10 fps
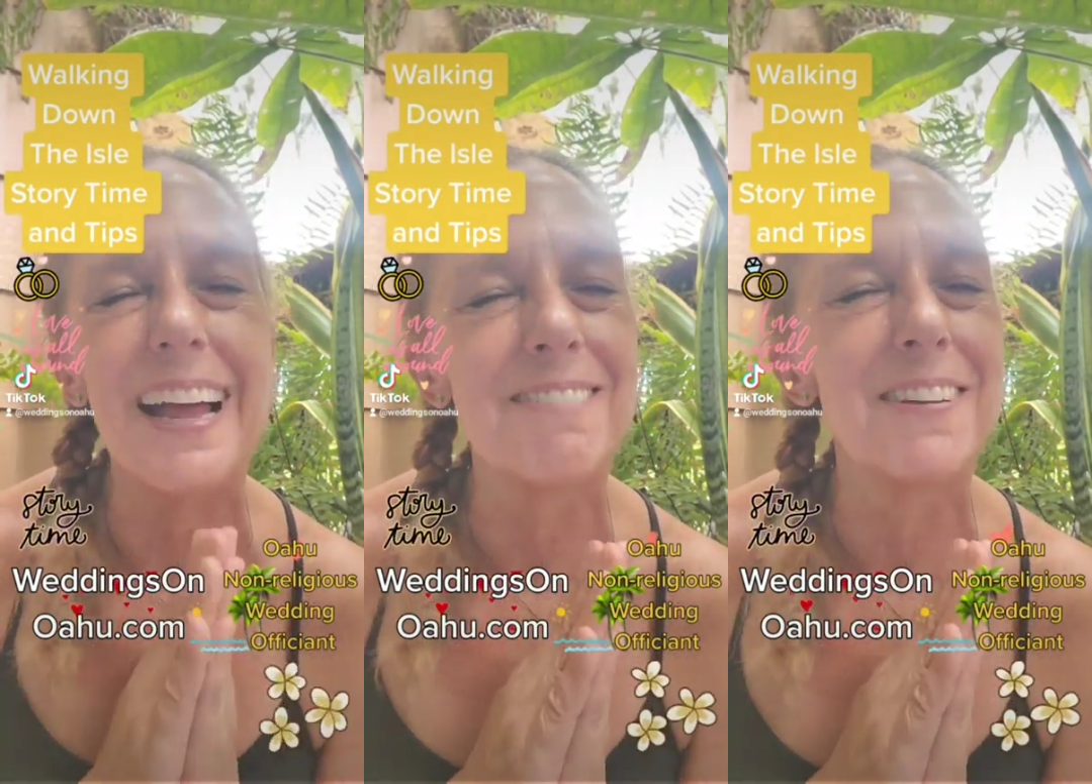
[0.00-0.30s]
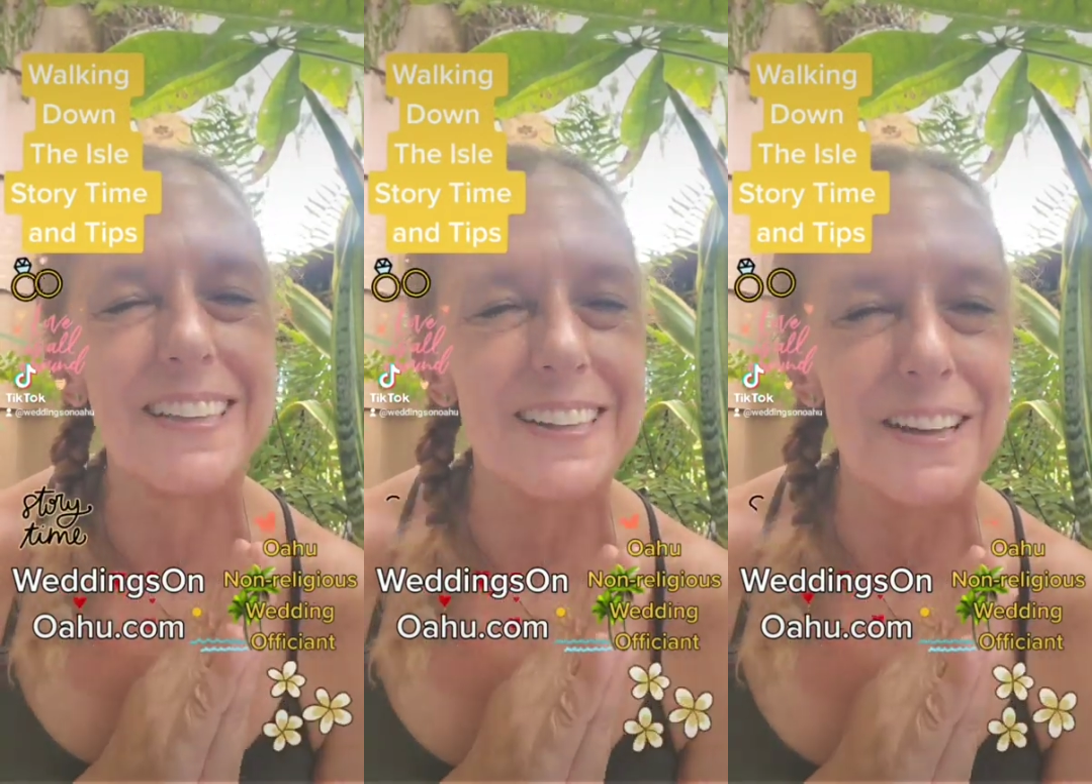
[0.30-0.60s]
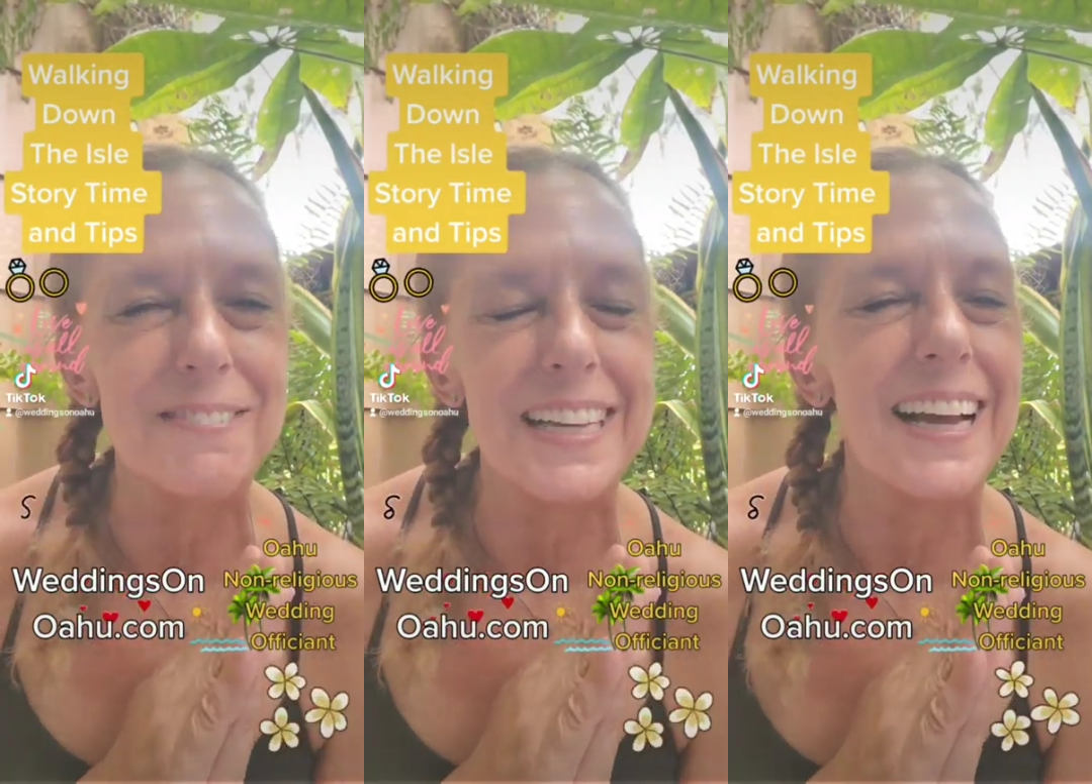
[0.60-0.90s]
I really
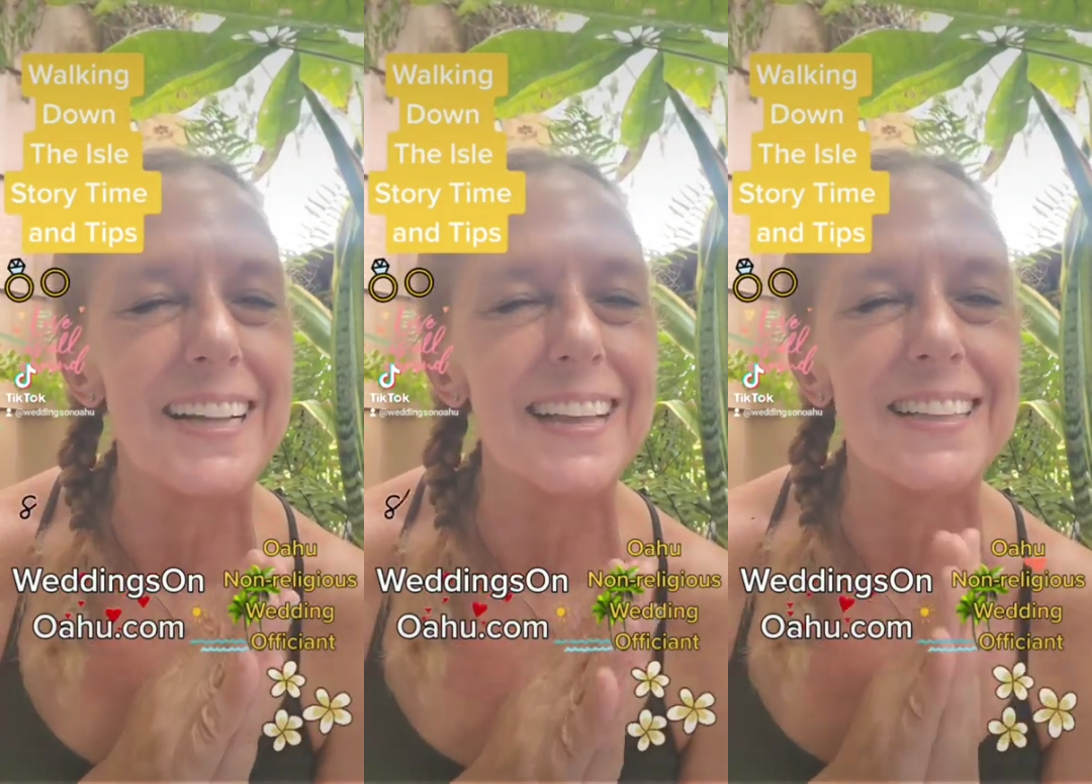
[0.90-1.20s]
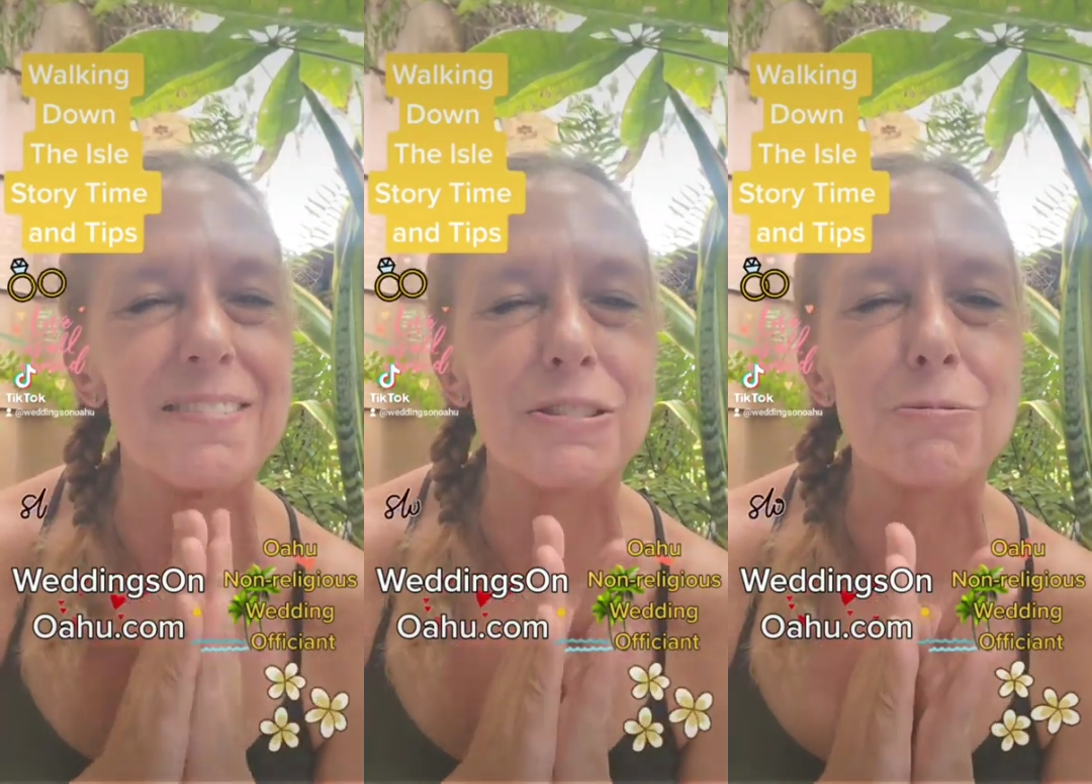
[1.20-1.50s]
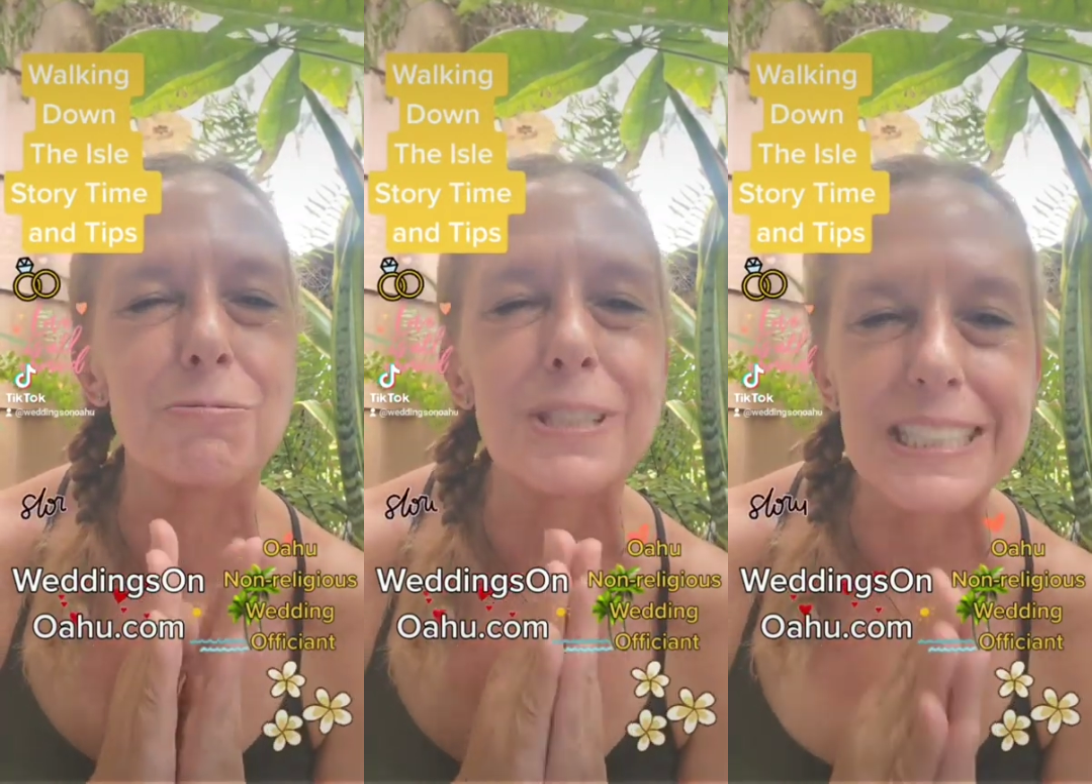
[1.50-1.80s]
loved it. I thought that was
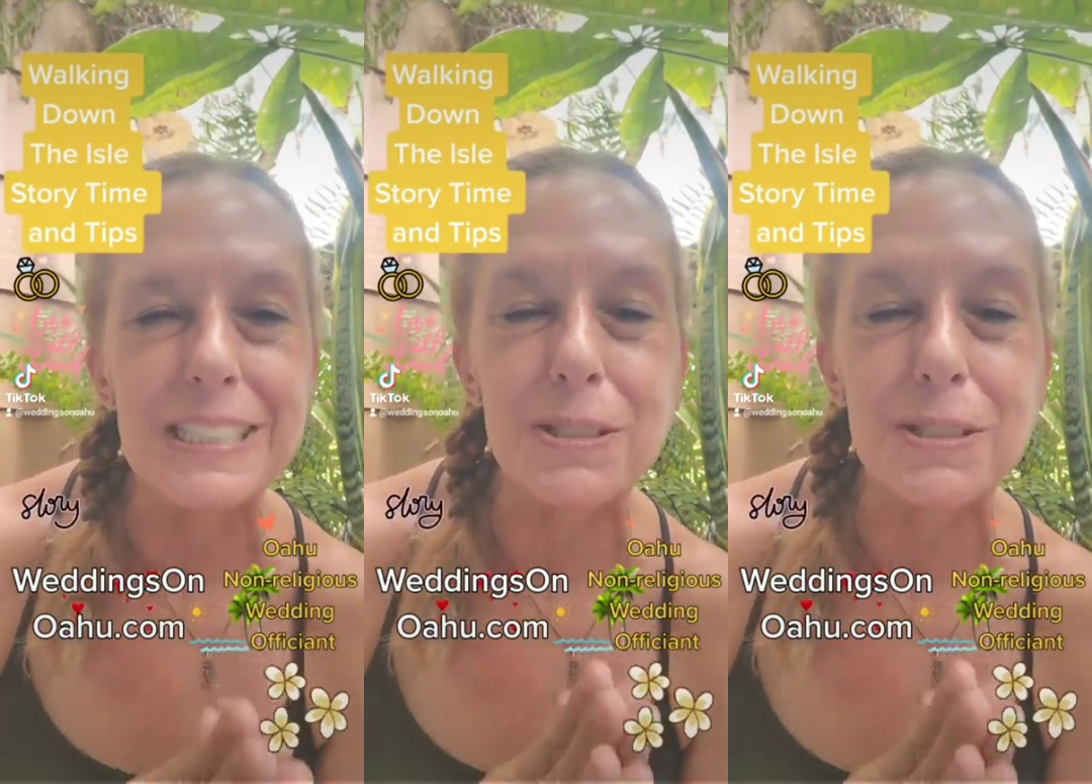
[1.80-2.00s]
really